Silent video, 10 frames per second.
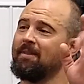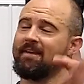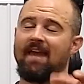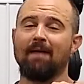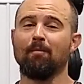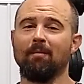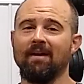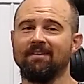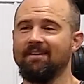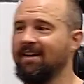The
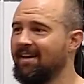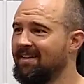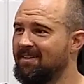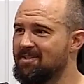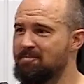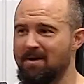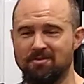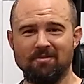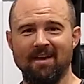cameraman today, special